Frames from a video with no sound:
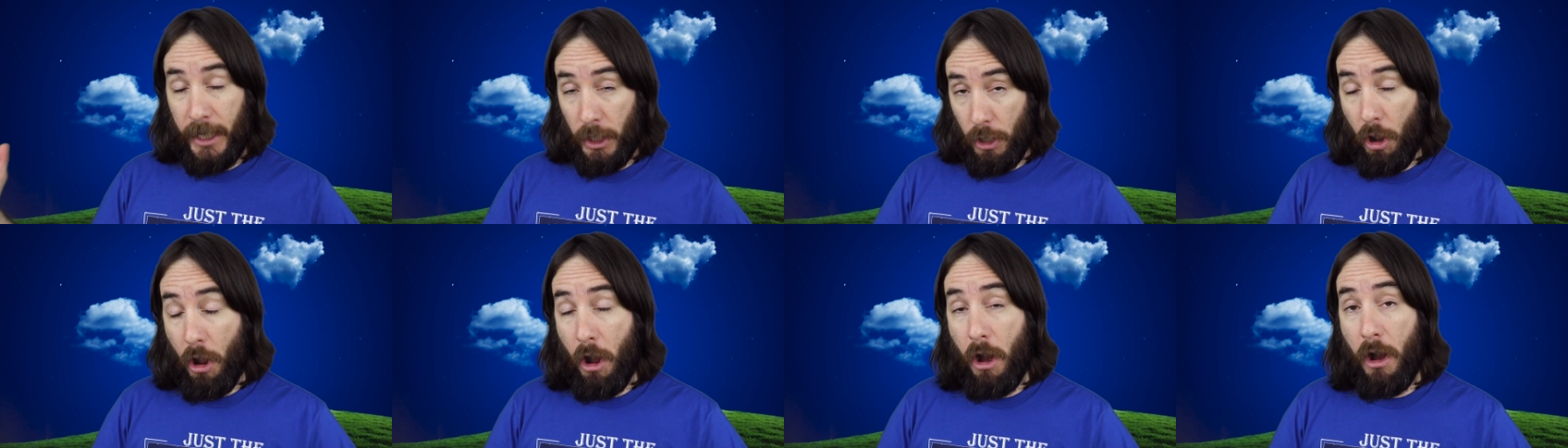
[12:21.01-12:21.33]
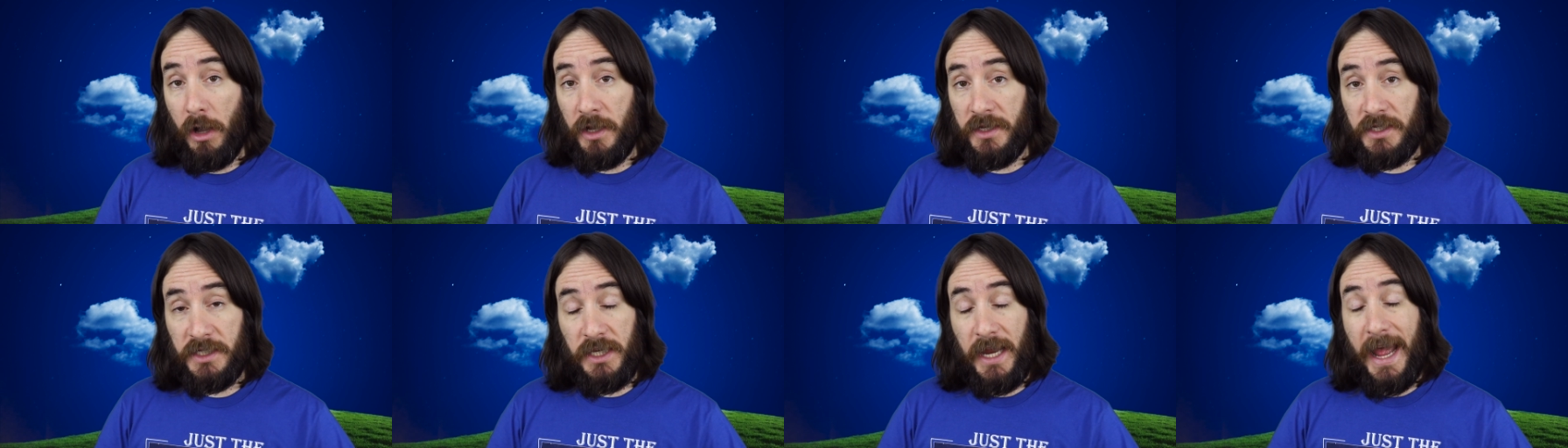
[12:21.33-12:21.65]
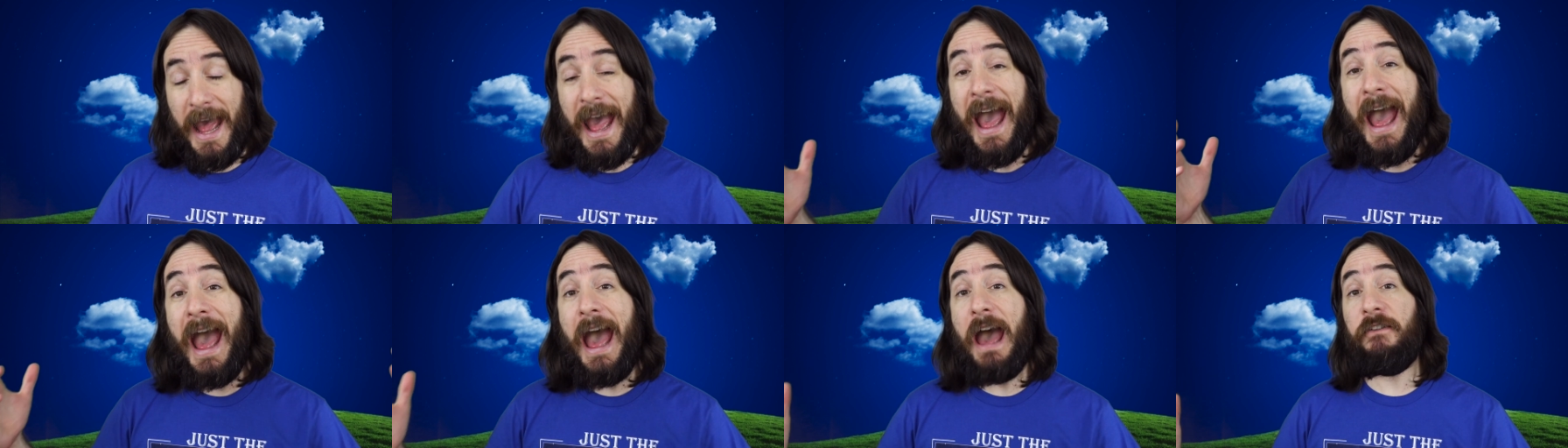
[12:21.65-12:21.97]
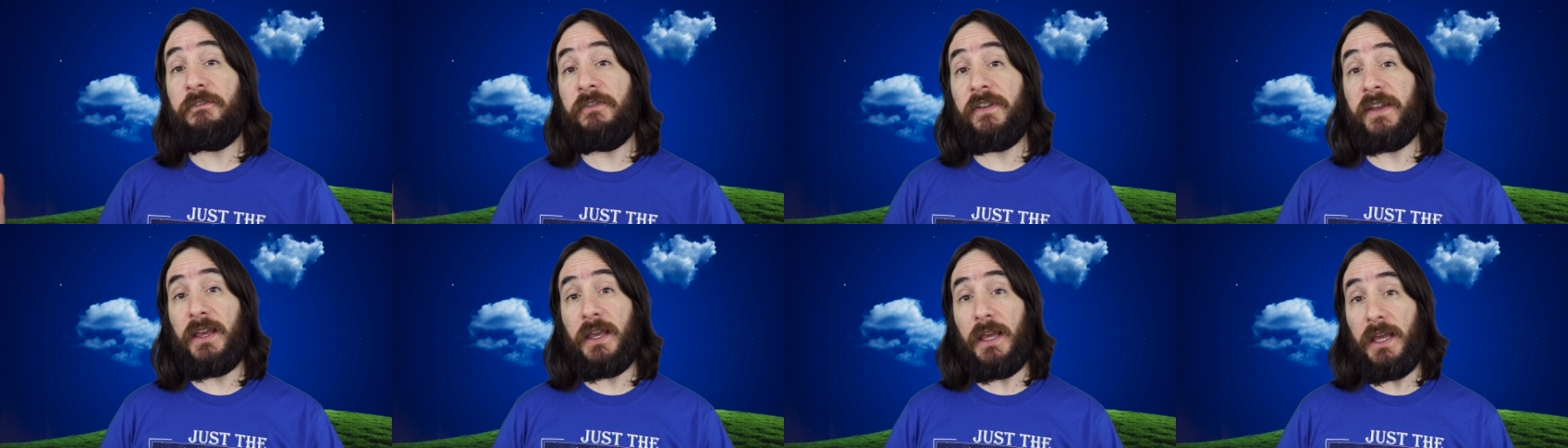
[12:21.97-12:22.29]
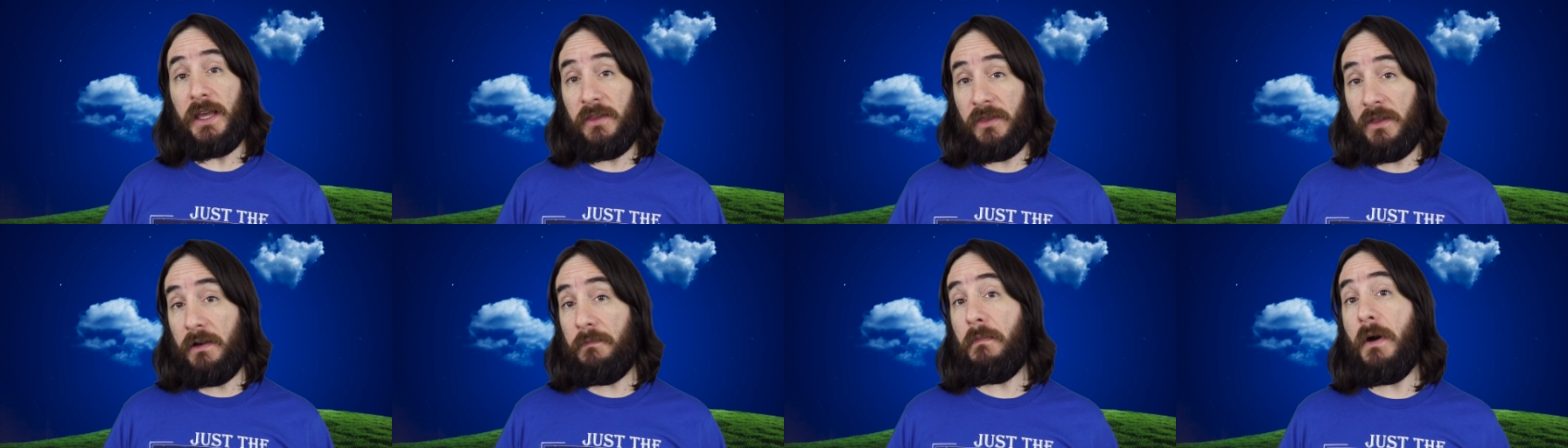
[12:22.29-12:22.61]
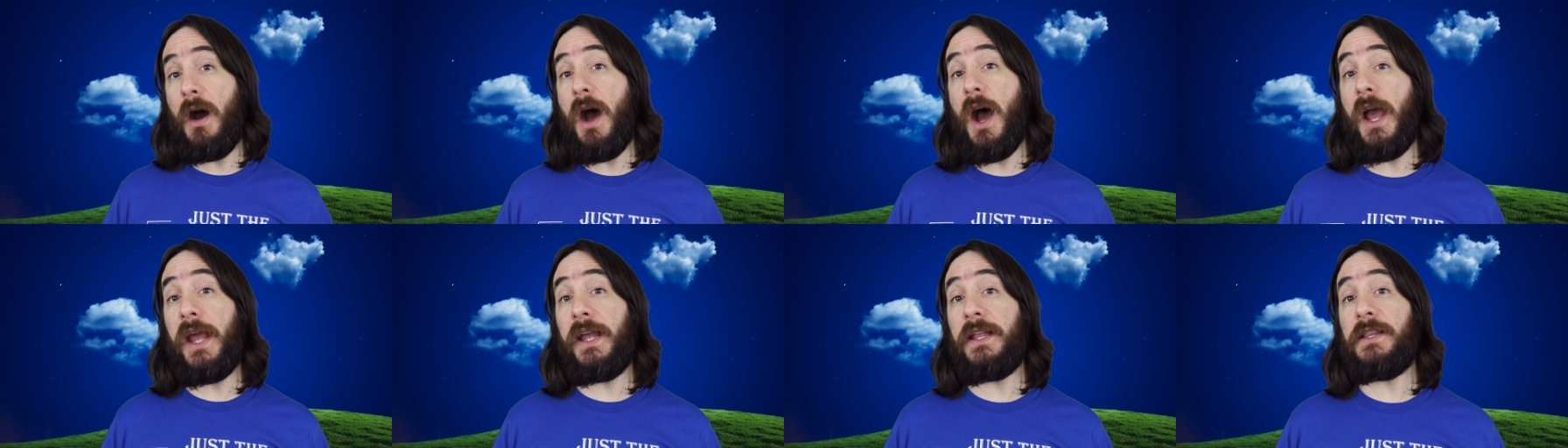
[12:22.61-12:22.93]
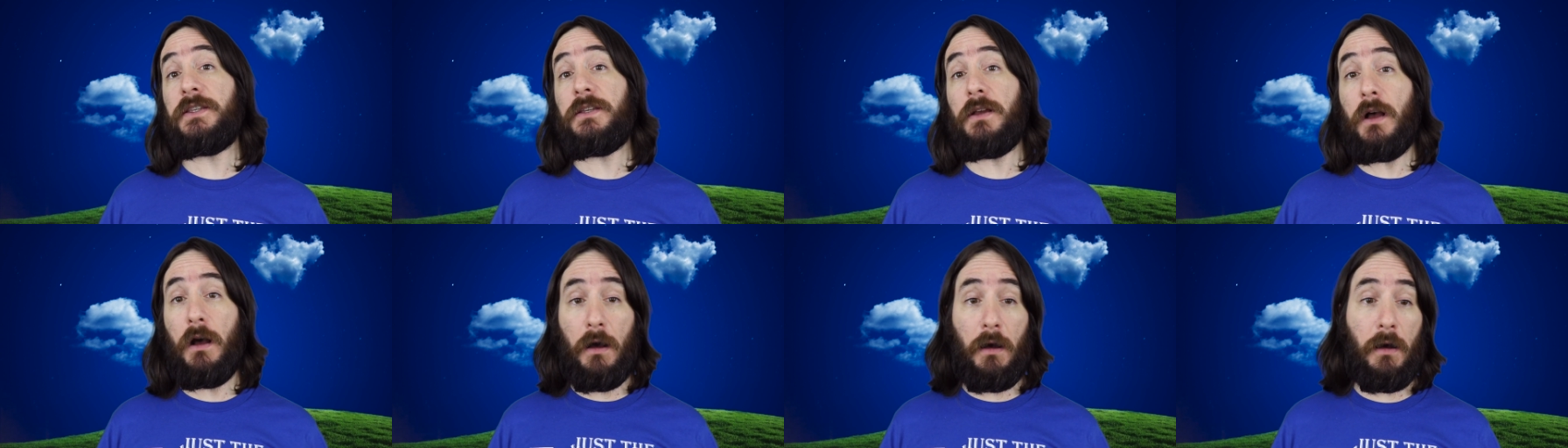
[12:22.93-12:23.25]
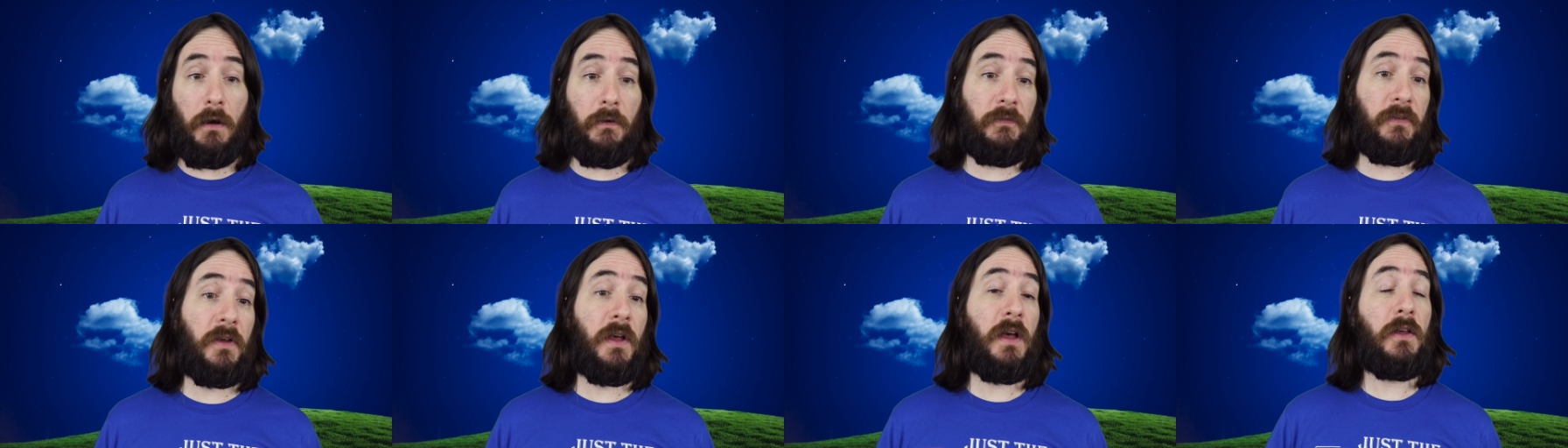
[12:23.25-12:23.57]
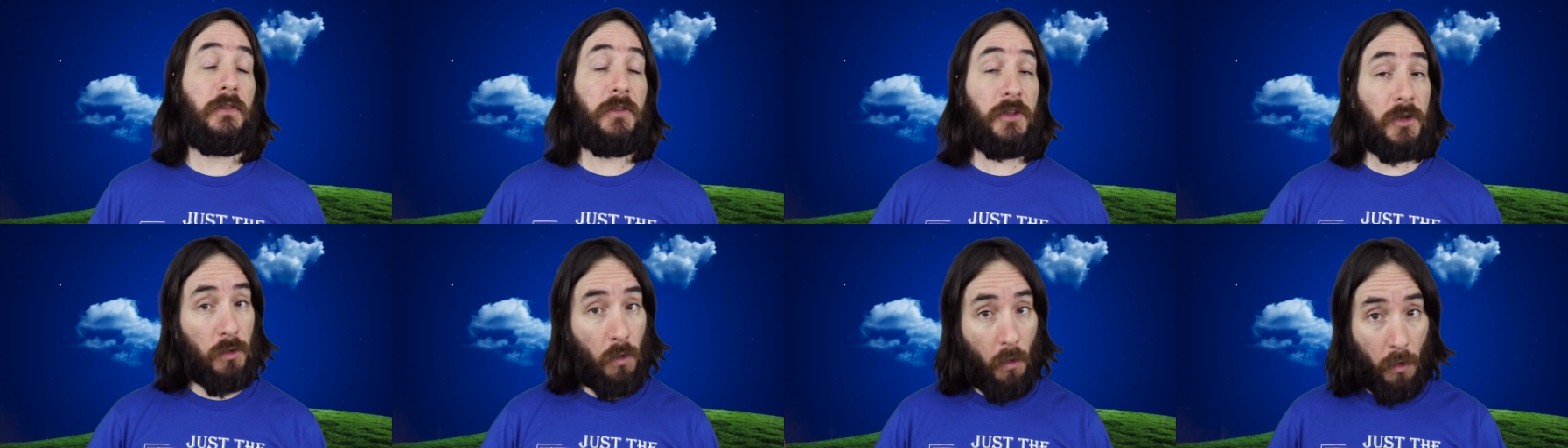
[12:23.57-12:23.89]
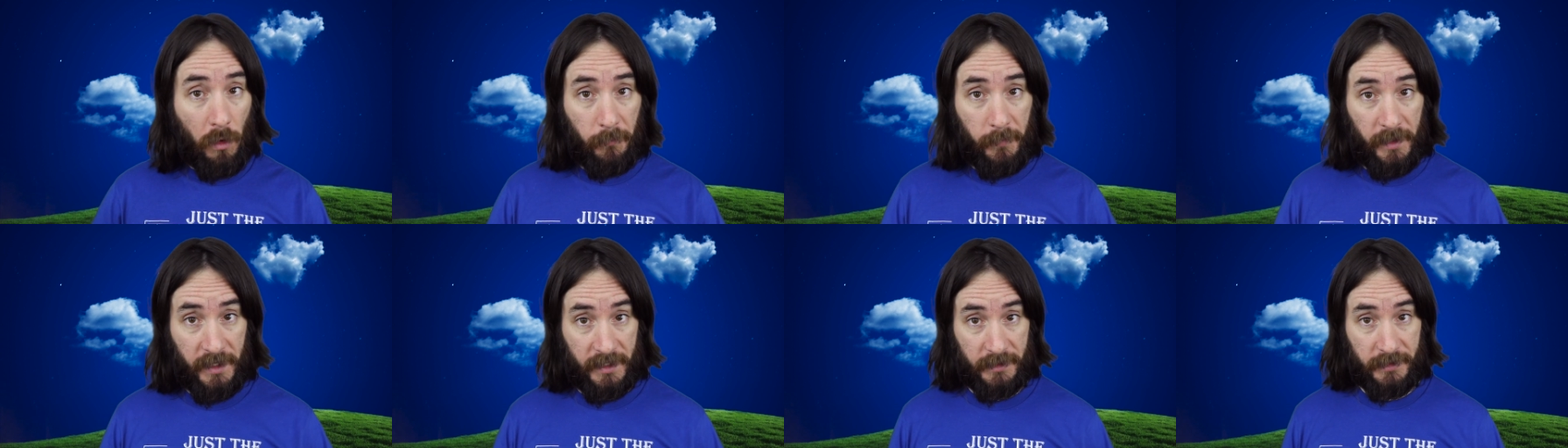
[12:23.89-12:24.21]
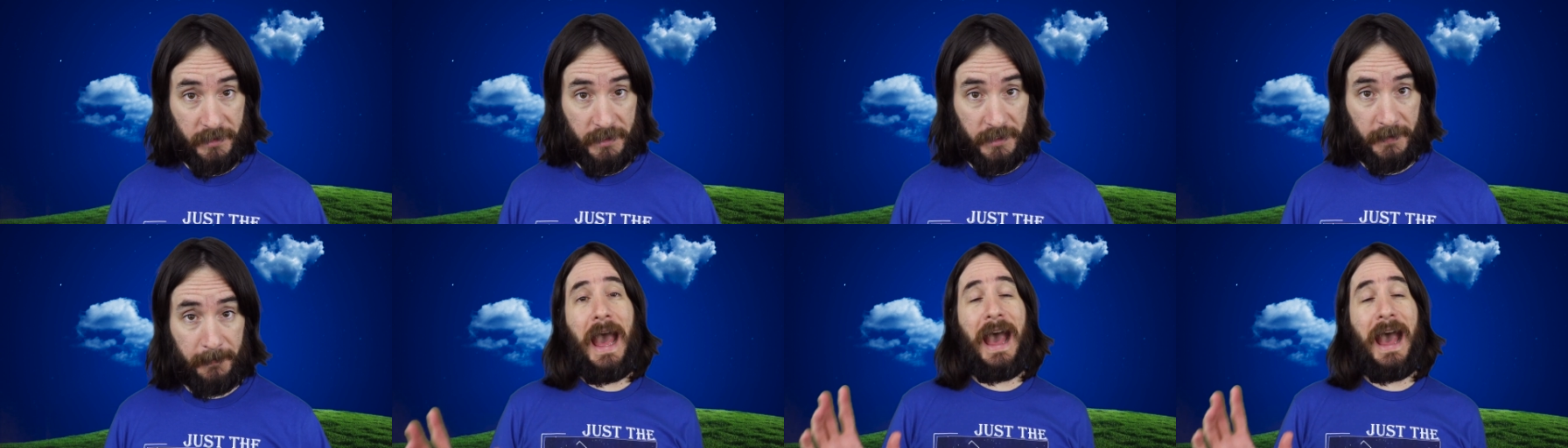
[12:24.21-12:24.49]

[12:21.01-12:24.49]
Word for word: caused havoc in the minds of the Gormans.